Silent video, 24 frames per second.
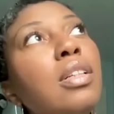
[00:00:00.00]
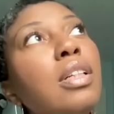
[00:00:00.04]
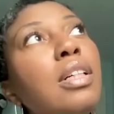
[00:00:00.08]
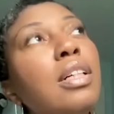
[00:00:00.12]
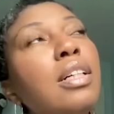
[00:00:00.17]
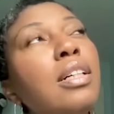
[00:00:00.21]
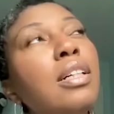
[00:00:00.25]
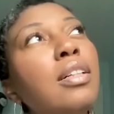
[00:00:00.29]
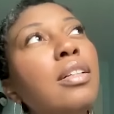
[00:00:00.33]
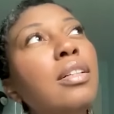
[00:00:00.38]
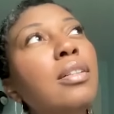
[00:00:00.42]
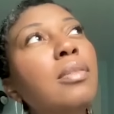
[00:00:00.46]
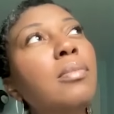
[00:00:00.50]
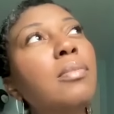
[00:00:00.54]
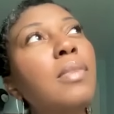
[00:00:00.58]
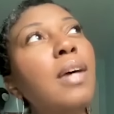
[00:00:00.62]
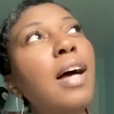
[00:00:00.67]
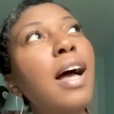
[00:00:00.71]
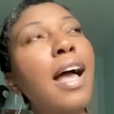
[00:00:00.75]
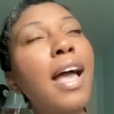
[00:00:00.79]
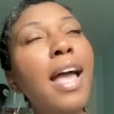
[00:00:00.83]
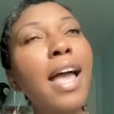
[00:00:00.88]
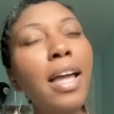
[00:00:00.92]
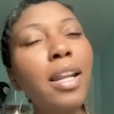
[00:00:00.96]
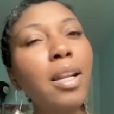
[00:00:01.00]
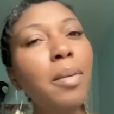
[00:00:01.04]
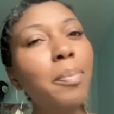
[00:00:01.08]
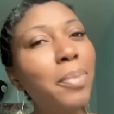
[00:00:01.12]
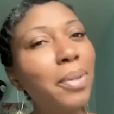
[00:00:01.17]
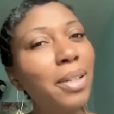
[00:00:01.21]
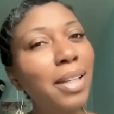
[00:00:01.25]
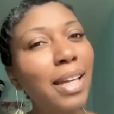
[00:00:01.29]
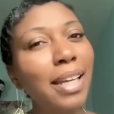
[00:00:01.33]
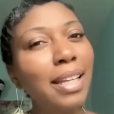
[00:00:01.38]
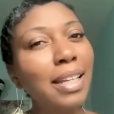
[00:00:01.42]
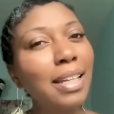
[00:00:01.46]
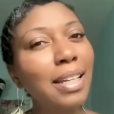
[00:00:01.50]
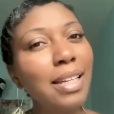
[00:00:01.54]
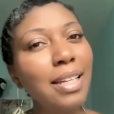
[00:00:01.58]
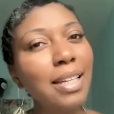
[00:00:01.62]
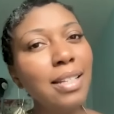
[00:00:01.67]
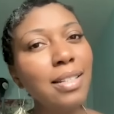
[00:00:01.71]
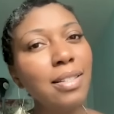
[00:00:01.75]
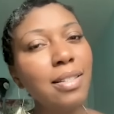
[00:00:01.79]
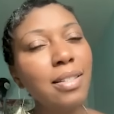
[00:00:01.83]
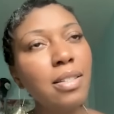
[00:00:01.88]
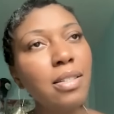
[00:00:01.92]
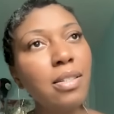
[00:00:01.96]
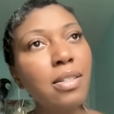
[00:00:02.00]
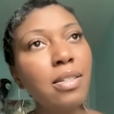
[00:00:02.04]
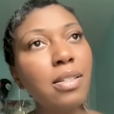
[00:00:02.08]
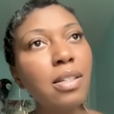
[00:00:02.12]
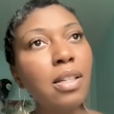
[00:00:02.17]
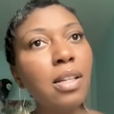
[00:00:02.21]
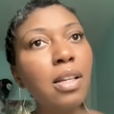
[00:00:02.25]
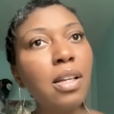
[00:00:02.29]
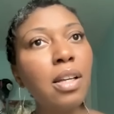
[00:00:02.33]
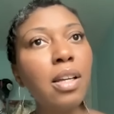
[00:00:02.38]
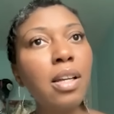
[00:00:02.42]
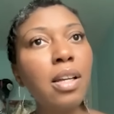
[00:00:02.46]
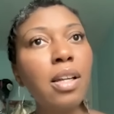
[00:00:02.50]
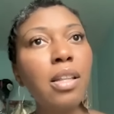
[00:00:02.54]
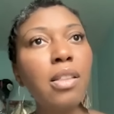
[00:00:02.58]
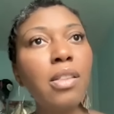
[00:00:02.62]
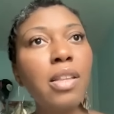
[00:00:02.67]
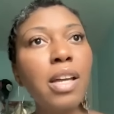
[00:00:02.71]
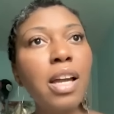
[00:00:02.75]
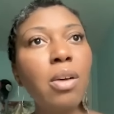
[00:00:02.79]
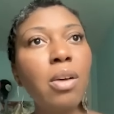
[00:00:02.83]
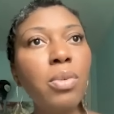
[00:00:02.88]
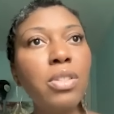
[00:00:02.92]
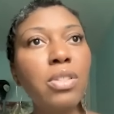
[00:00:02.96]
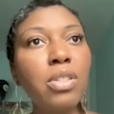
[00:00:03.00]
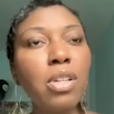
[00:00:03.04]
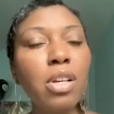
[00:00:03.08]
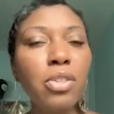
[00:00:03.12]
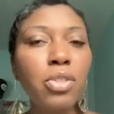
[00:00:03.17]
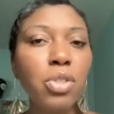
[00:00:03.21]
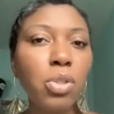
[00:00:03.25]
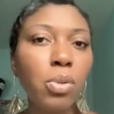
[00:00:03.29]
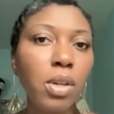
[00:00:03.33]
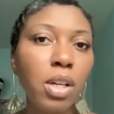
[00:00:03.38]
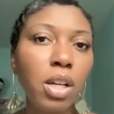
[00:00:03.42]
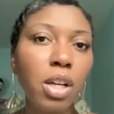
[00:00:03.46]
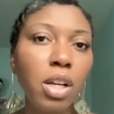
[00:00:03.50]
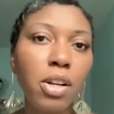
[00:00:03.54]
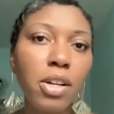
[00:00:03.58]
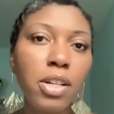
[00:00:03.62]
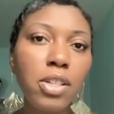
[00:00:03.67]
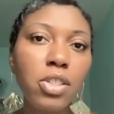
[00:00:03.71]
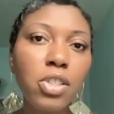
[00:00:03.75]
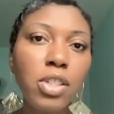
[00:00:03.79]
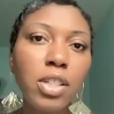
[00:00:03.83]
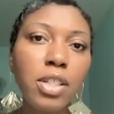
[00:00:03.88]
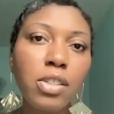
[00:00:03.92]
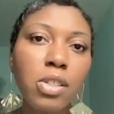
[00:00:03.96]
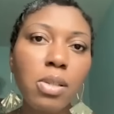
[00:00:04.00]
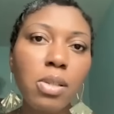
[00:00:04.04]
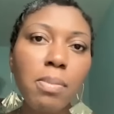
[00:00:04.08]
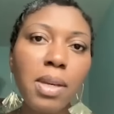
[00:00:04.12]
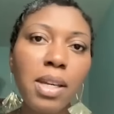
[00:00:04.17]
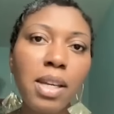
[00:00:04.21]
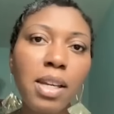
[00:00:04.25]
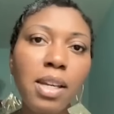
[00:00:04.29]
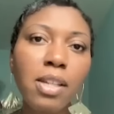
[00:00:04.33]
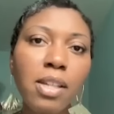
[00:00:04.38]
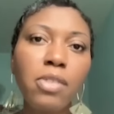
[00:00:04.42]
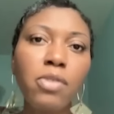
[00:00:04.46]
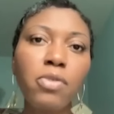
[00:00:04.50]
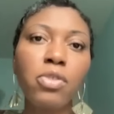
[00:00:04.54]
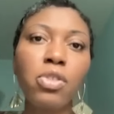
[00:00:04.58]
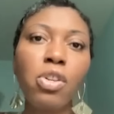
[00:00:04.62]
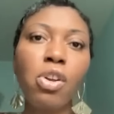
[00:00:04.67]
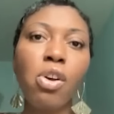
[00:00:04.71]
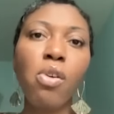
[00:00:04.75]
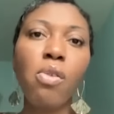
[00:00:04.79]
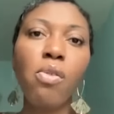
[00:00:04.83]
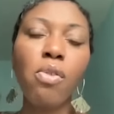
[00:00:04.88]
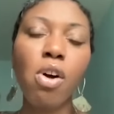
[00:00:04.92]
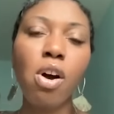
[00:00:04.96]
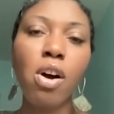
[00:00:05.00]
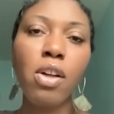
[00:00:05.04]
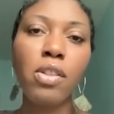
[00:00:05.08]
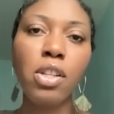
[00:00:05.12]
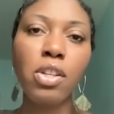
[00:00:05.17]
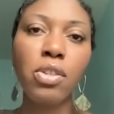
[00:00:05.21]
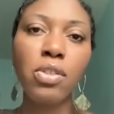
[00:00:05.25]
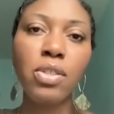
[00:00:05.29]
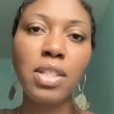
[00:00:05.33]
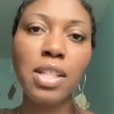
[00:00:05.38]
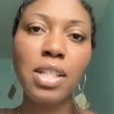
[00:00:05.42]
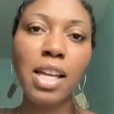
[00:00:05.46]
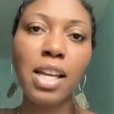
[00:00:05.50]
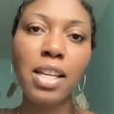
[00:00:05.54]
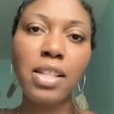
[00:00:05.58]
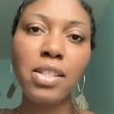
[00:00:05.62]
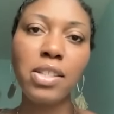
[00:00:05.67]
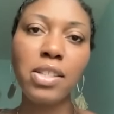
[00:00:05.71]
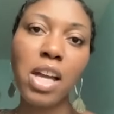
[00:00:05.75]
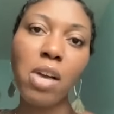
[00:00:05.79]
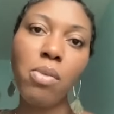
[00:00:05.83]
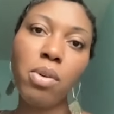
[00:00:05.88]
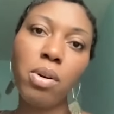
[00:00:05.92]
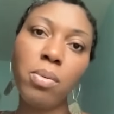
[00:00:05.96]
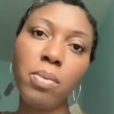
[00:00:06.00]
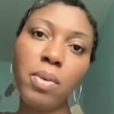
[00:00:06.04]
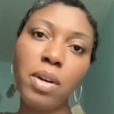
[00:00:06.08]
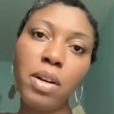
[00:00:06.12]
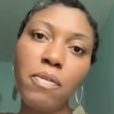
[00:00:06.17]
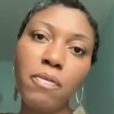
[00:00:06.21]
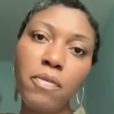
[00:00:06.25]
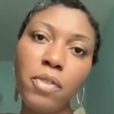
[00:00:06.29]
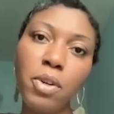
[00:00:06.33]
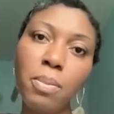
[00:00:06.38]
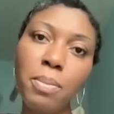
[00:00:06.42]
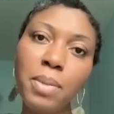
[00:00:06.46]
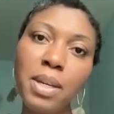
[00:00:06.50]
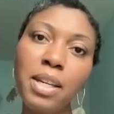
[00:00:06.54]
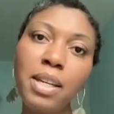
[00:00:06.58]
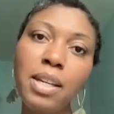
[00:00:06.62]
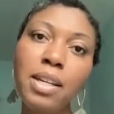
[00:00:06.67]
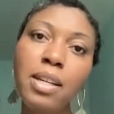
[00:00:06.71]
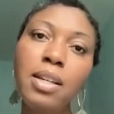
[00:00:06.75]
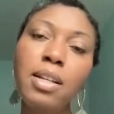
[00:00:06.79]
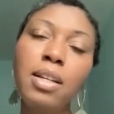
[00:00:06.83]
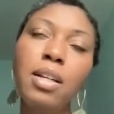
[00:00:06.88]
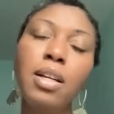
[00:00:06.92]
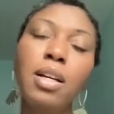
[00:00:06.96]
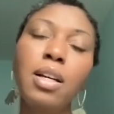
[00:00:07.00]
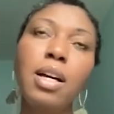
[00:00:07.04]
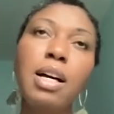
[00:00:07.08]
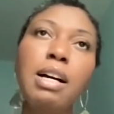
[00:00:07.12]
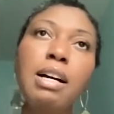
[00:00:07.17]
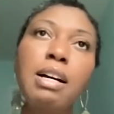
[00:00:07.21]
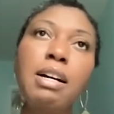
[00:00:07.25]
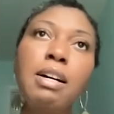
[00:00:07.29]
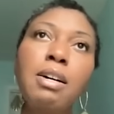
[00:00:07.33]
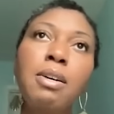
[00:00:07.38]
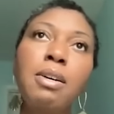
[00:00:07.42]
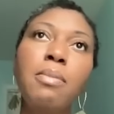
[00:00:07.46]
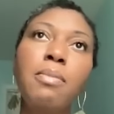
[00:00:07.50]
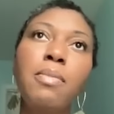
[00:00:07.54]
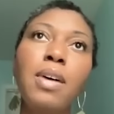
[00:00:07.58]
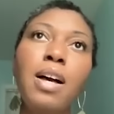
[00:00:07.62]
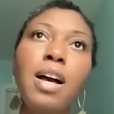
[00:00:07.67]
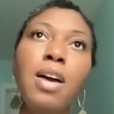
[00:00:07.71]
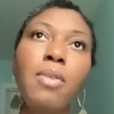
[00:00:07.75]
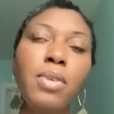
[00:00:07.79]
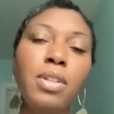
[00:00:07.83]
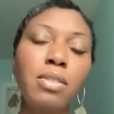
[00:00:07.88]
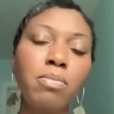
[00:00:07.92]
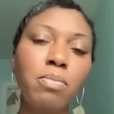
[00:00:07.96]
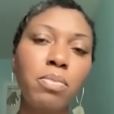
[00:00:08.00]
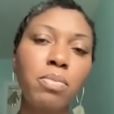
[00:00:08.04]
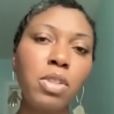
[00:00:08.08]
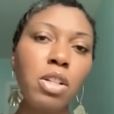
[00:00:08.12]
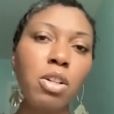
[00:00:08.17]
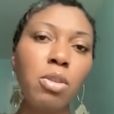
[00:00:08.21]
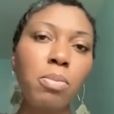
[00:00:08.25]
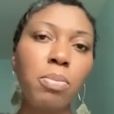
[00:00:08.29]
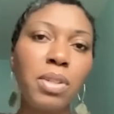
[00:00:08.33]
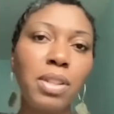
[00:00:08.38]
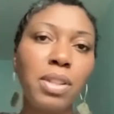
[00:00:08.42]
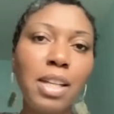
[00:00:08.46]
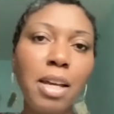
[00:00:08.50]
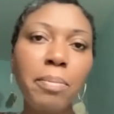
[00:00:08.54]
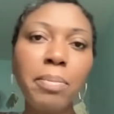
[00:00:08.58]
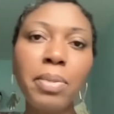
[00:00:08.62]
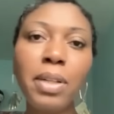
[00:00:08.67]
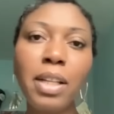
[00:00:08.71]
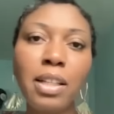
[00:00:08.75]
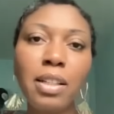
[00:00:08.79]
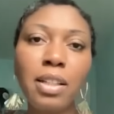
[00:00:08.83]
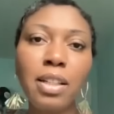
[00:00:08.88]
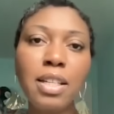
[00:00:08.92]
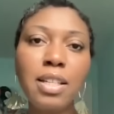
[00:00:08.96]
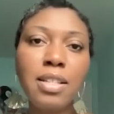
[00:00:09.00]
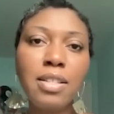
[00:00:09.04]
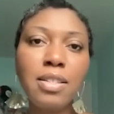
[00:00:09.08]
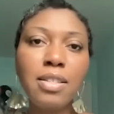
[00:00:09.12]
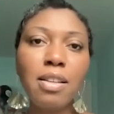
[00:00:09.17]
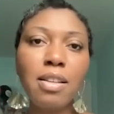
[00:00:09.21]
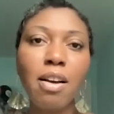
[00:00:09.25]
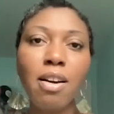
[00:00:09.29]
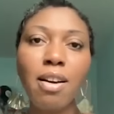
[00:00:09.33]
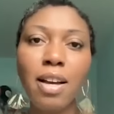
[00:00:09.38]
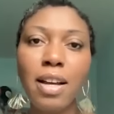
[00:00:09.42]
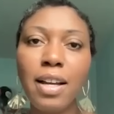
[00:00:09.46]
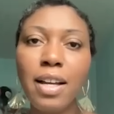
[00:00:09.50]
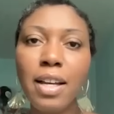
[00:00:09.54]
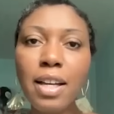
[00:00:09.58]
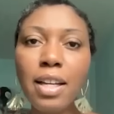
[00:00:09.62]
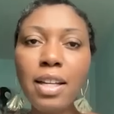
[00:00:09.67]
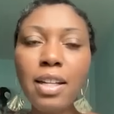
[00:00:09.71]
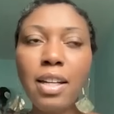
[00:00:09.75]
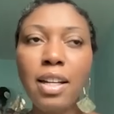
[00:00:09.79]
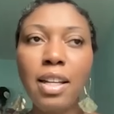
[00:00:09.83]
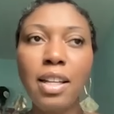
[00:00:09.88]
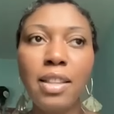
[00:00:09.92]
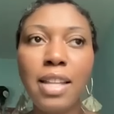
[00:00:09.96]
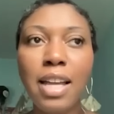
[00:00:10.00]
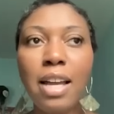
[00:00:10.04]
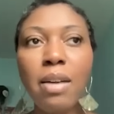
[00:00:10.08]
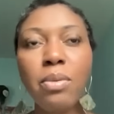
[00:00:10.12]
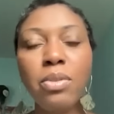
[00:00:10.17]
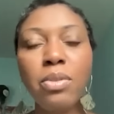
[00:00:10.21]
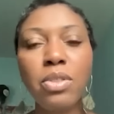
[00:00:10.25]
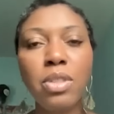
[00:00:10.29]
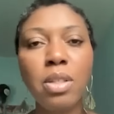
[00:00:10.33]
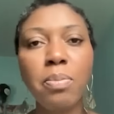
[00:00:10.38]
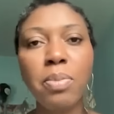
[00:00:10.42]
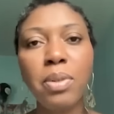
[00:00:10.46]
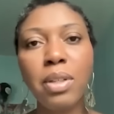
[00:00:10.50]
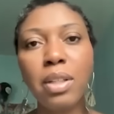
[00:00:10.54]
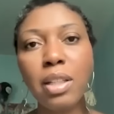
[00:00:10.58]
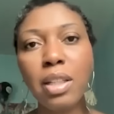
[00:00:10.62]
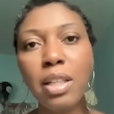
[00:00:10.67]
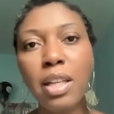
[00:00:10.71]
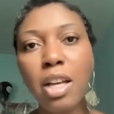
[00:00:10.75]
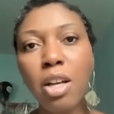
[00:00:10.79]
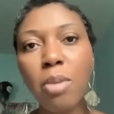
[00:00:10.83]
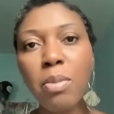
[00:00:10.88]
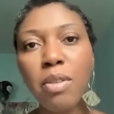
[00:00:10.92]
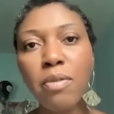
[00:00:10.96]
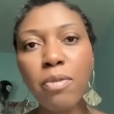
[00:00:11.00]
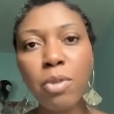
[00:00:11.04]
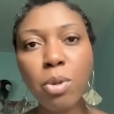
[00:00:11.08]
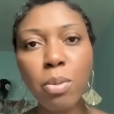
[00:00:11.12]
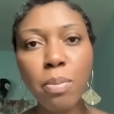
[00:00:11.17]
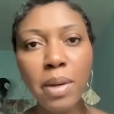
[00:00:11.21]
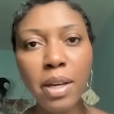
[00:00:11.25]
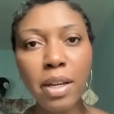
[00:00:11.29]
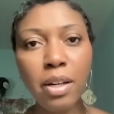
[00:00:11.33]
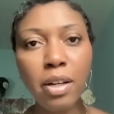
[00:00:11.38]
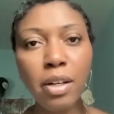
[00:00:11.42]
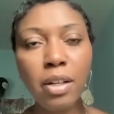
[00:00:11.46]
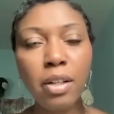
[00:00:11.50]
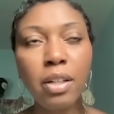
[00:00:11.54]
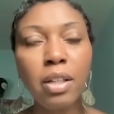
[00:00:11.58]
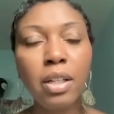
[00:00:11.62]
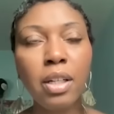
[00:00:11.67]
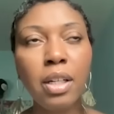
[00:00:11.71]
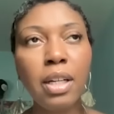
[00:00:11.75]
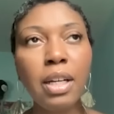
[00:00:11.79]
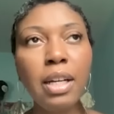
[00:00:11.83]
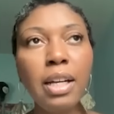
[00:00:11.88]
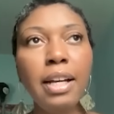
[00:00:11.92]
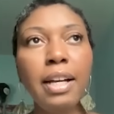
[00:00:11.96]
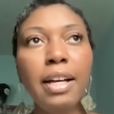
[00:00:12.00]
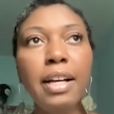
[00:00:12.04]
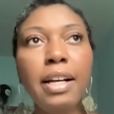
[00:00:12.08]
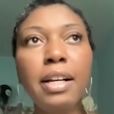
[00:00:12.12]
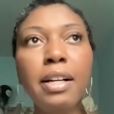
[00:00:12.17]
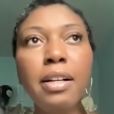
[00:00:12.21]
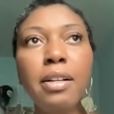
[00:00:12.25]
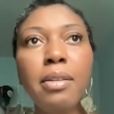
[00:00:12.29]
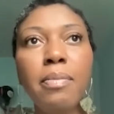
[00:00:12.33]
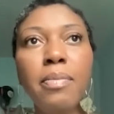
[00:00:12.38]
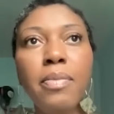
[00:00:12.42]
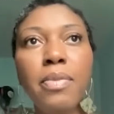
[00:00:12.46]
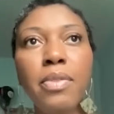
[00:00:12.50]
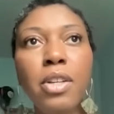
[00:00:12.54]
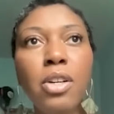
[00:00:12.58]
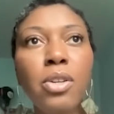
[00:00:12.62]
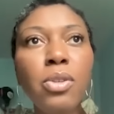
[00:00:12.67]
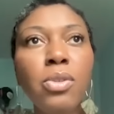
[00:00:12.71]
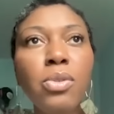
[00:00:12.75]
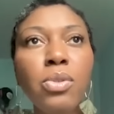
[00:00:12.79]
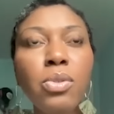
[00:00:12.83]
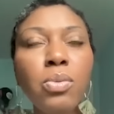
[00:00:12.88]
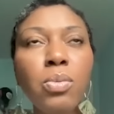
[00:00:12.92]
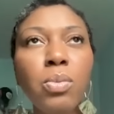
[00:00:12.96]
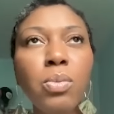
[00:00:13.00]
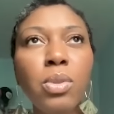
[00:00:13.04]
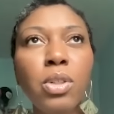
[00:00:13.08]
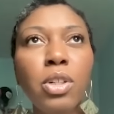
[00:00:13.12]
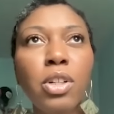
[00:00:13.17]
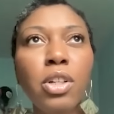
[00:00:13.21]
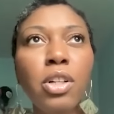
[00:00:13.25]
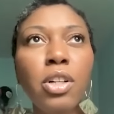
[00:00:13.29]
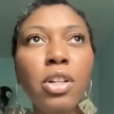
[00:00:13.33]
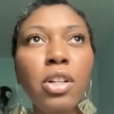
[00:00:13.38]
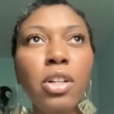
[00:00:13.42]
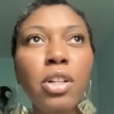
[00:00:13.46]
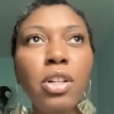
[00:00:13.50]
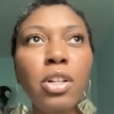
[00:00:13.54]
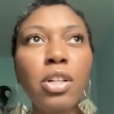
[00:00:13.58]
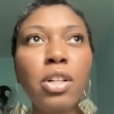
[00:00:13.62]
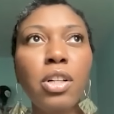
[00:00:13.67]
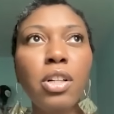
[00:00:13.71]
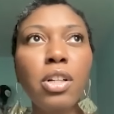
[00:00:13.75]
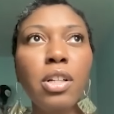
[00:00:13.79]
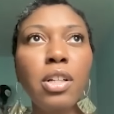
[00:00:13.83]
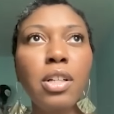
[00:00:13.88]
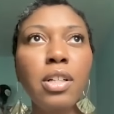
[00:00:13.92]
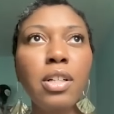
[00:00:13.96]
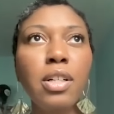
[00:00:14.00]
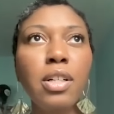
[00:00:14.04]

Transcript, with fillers: um, I had a playlist that was also encouraging to me. So on those days that were rough for me, um, I would, you know, put that playlist on, and that would typically help me feel better. Um, those were